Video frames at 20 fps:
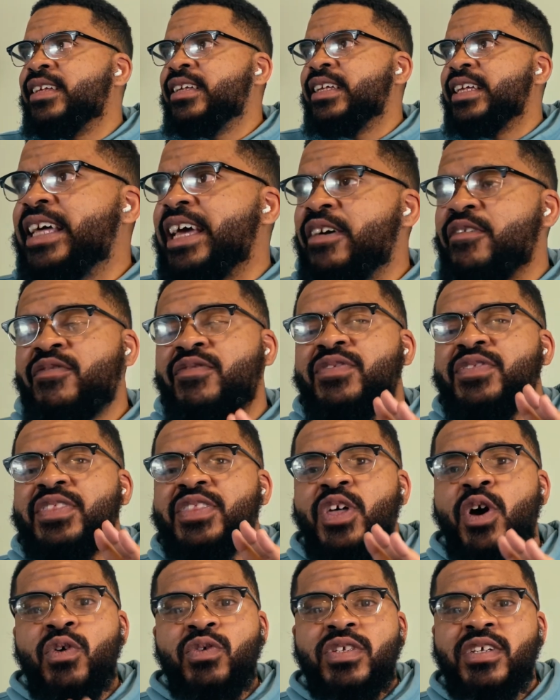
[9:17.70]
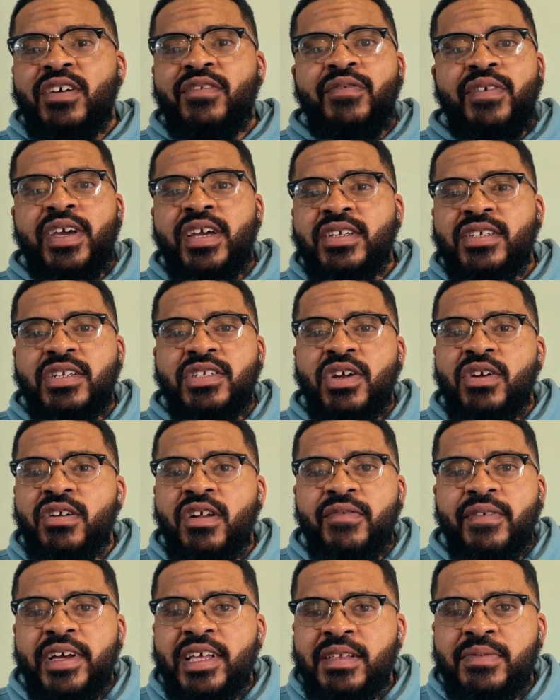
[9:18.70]
If those conveniences aren't
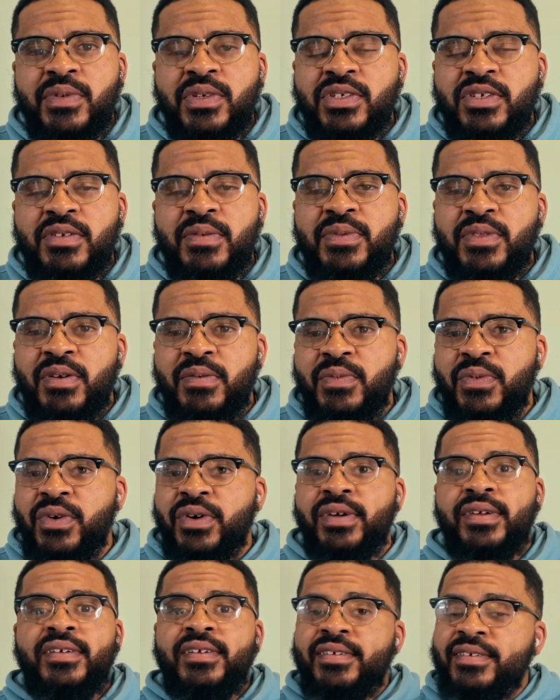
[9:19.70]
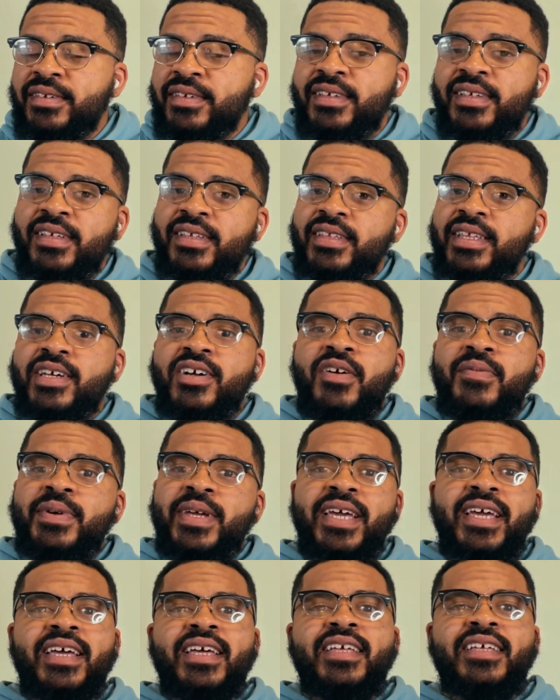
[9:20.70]
available to them no more, they're going to be
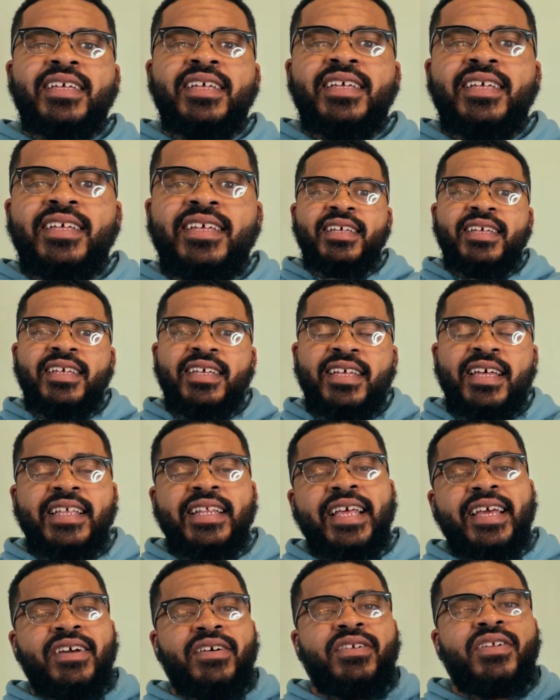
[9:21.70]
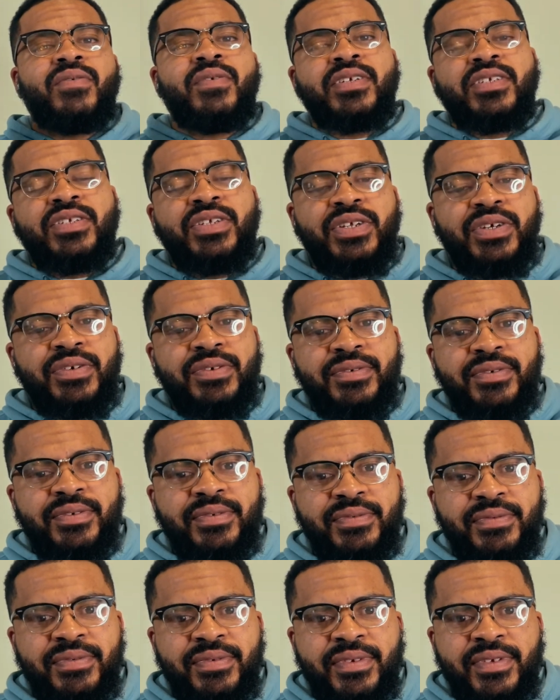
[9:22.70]
hit, and they ain't going to know what to do,
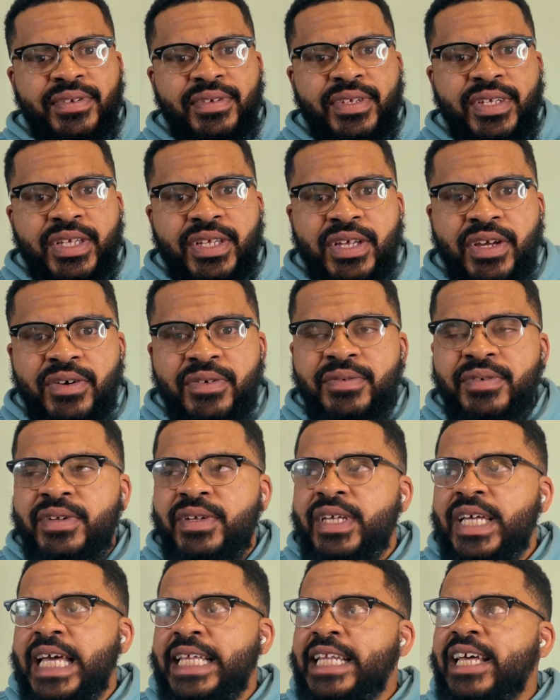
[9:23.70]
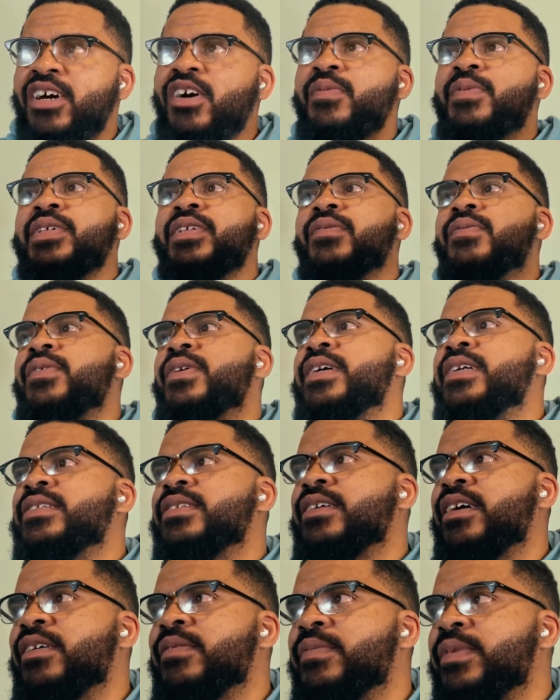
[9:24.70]
you know? And they're going to be the ones
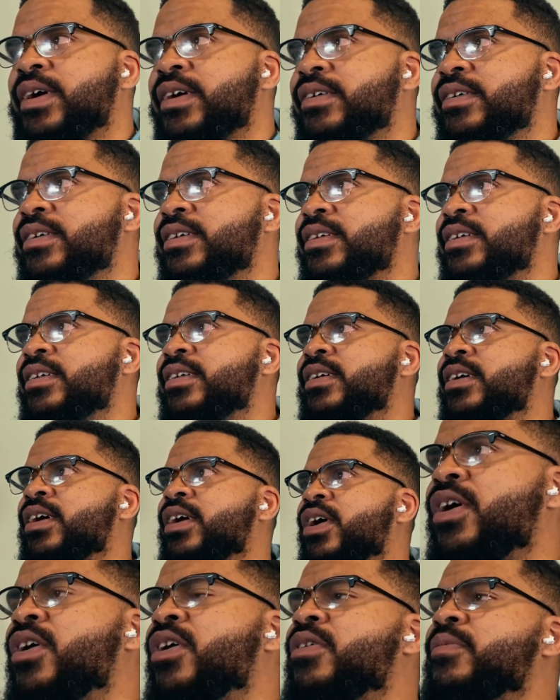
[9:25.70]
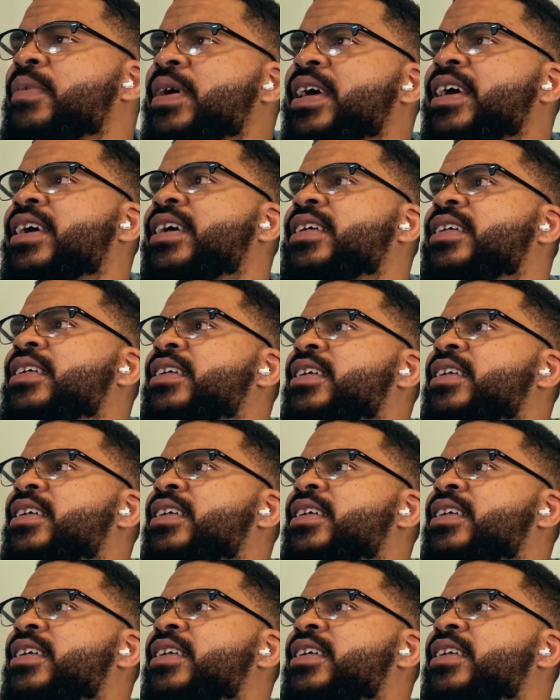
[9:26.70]
talking about, oh man,